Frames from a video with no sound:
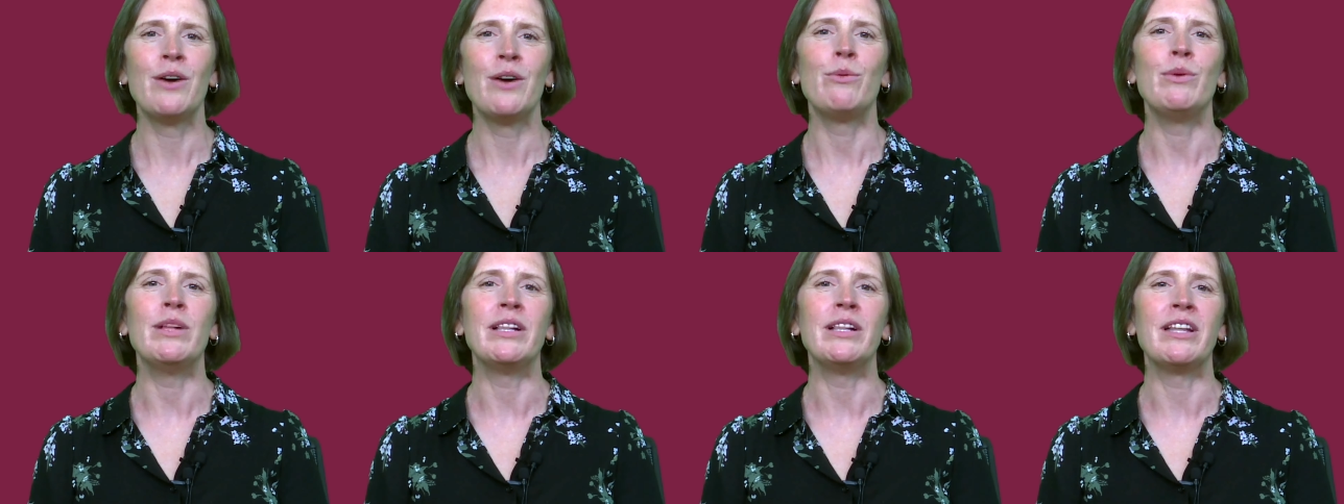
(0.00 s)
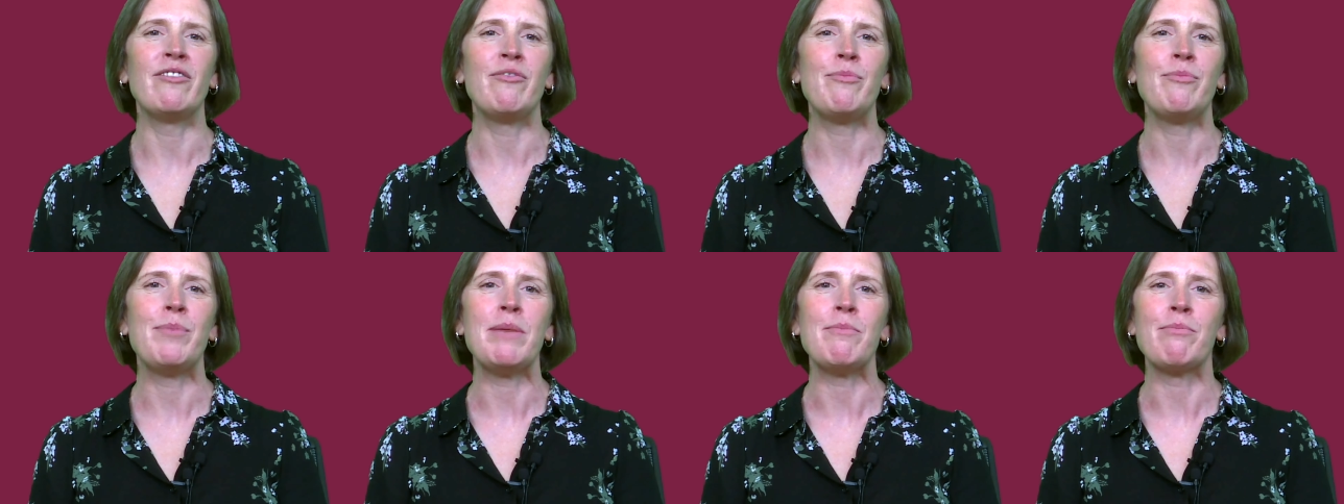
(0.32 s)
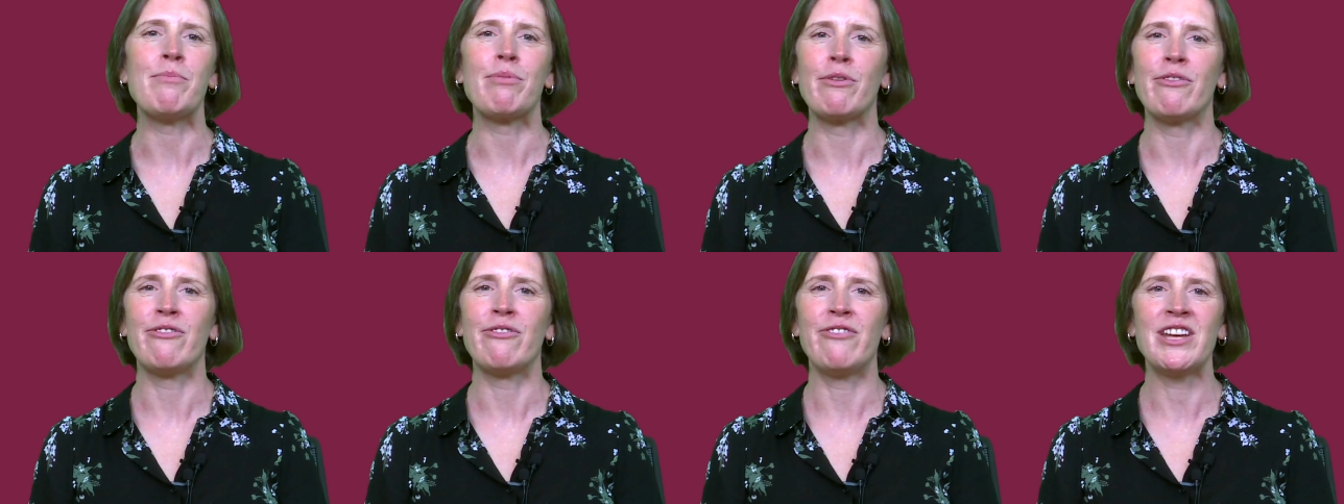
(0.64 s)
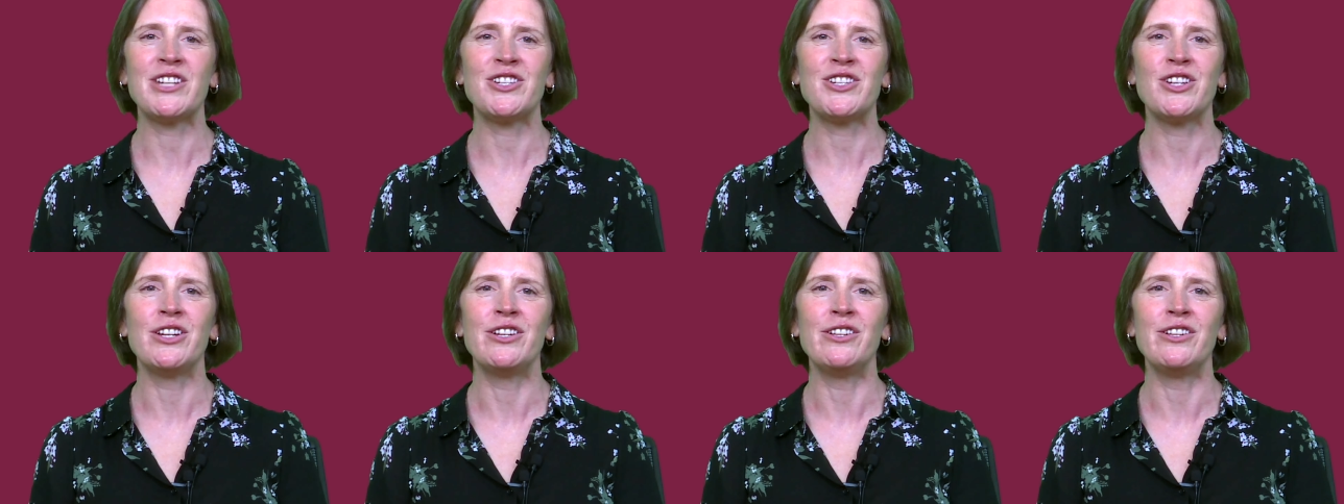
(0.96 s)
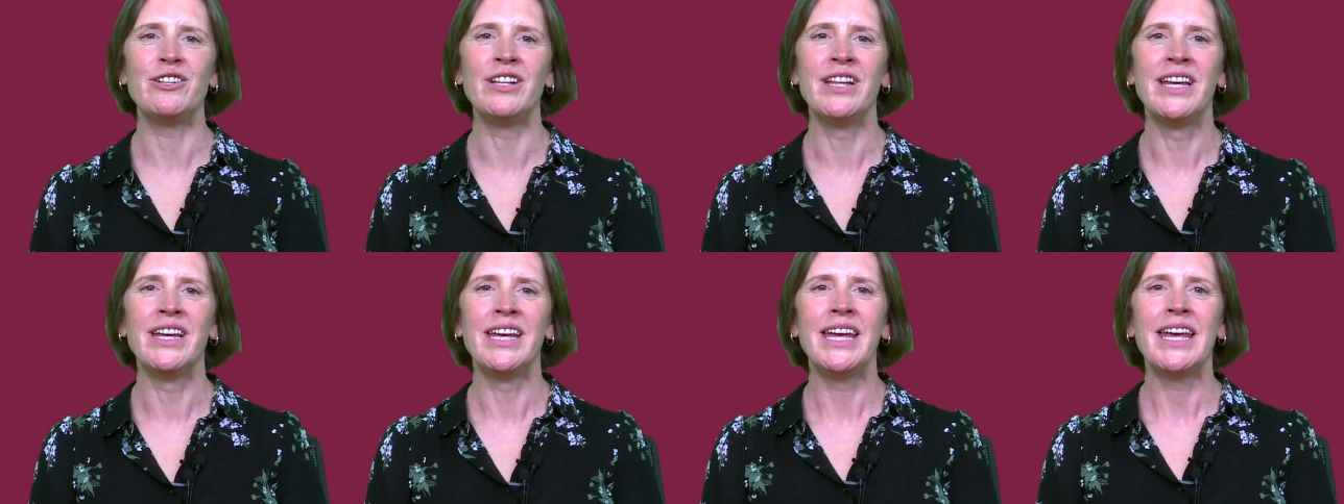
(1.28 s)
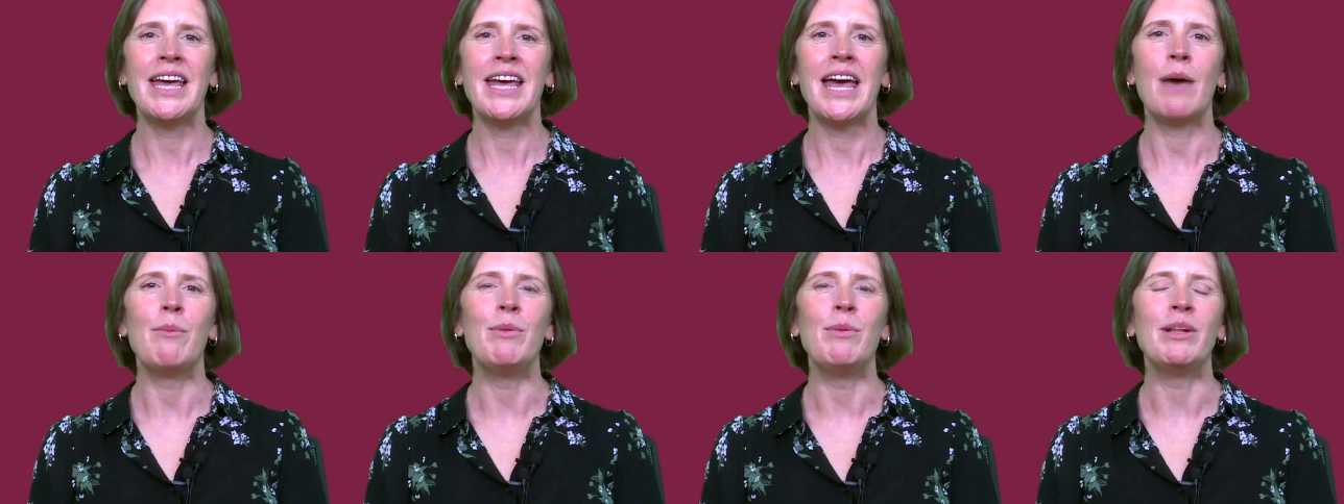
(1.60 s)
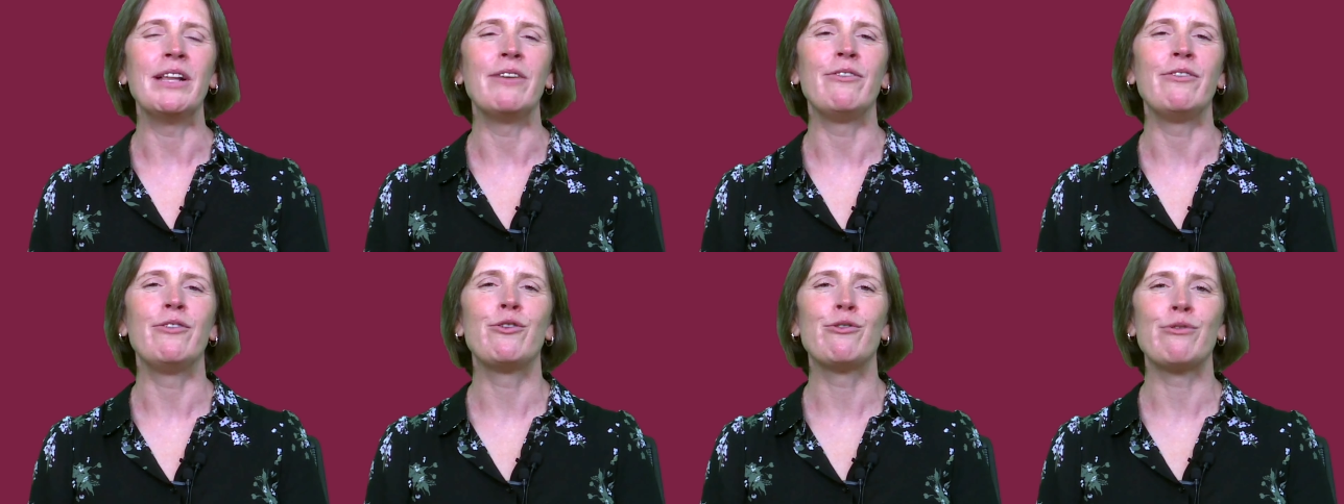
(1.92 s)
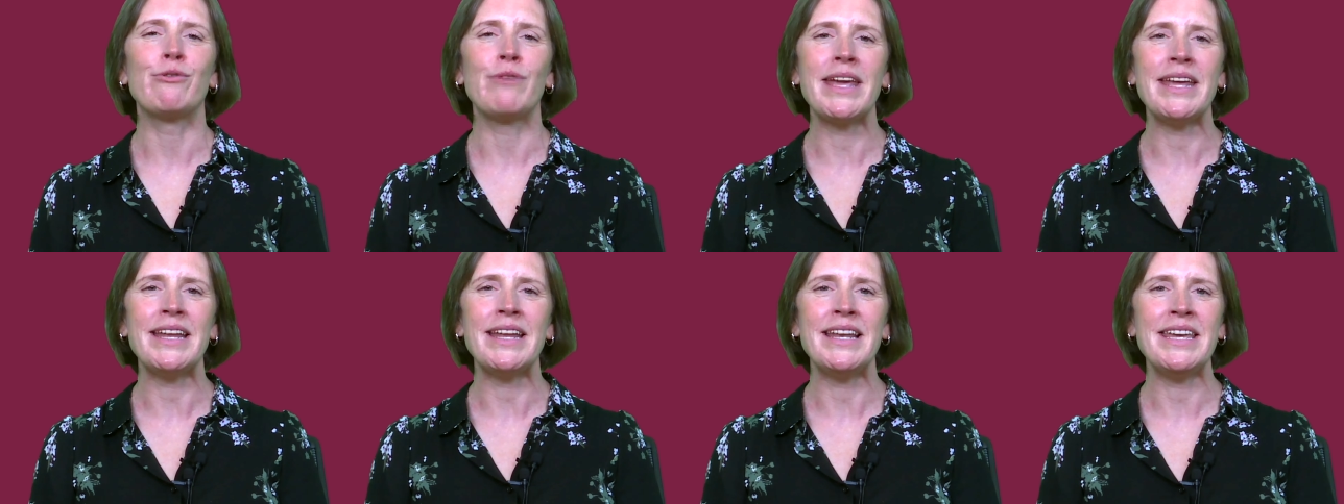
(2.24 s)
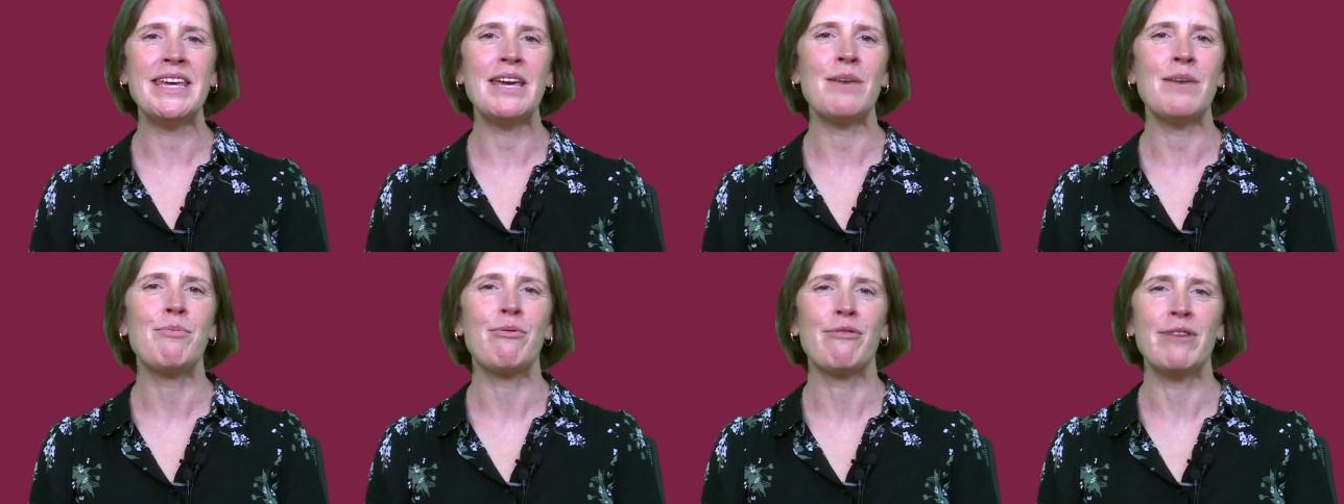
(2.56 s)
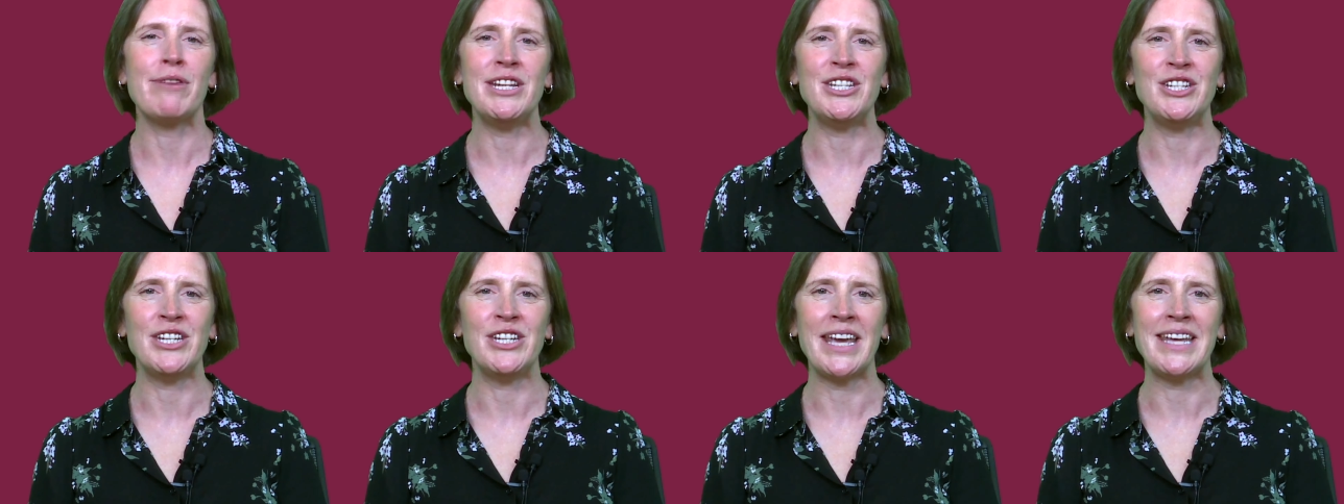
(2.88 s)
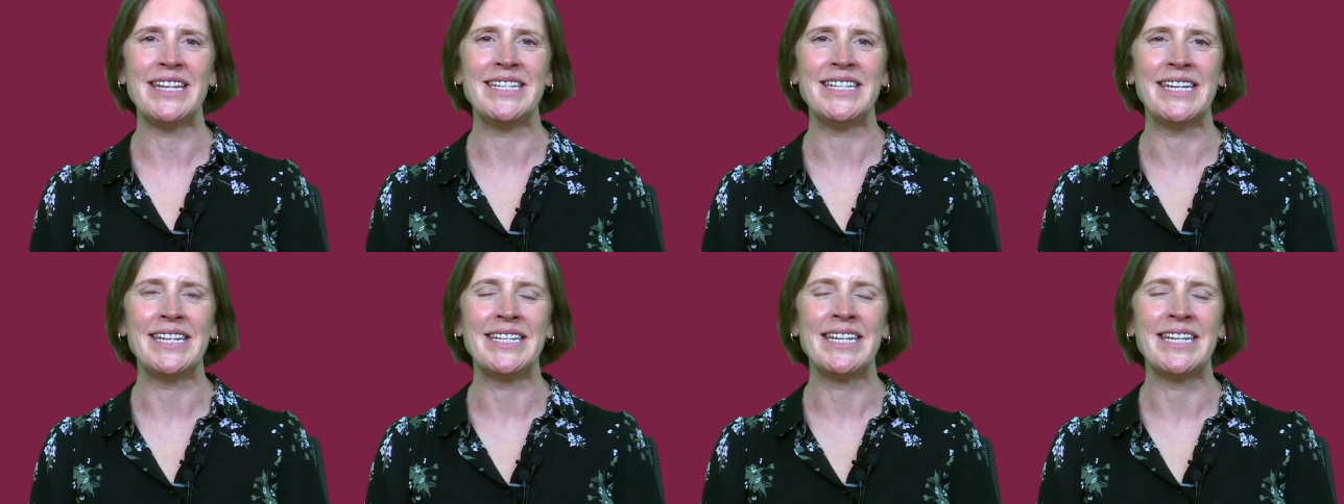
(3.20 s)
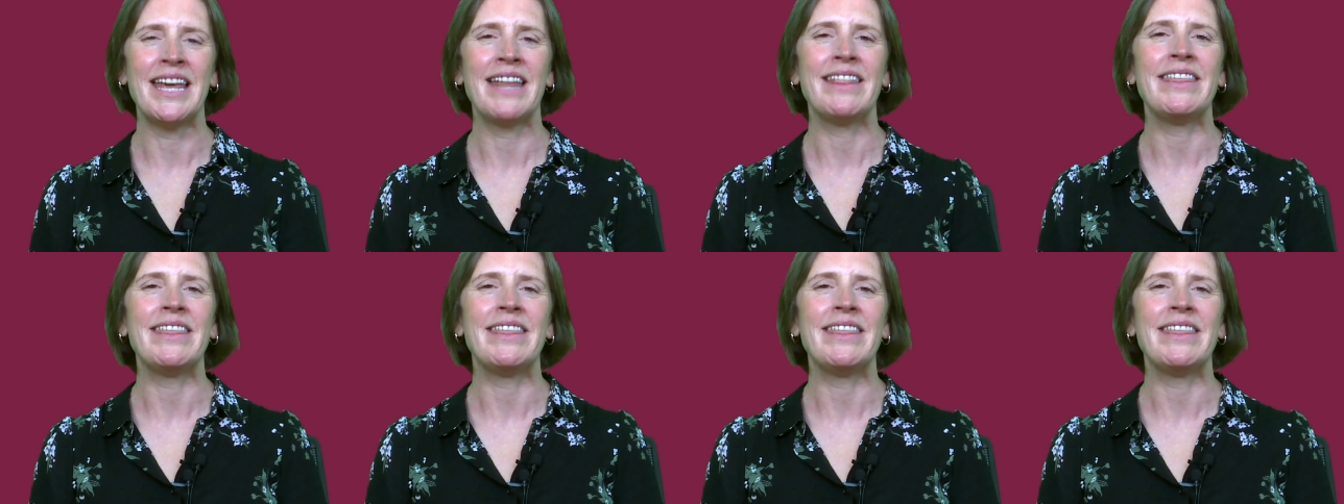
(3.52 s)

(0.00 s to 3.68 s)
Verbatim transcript: will have been professional and will have greatly appreciated